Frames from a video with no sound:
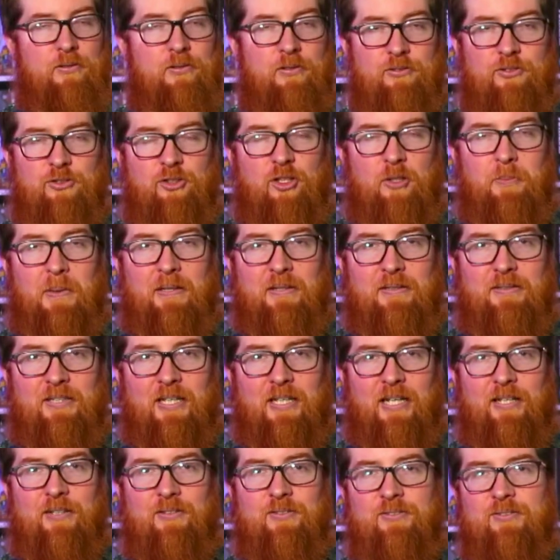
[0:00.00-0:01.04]
a certain amount of
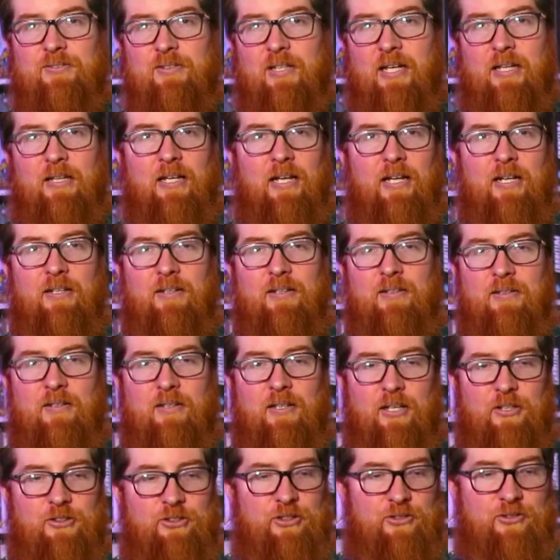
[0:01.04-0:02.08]
dice, and then
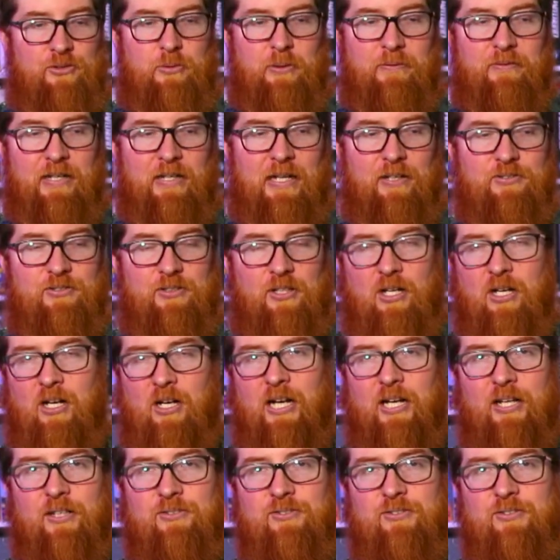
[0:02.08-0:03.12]
it's just whoever has the
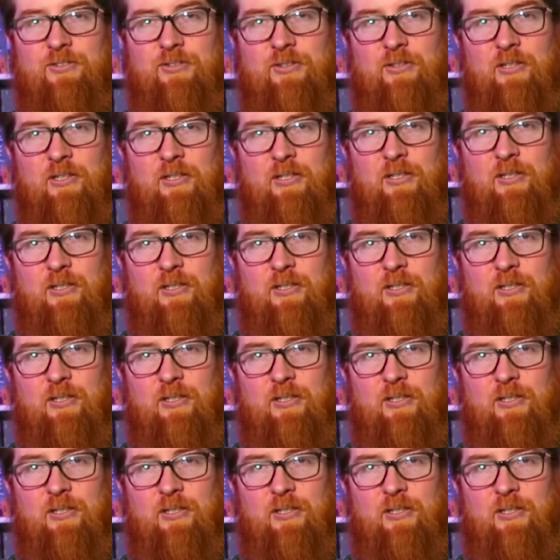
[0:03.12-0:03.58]
highest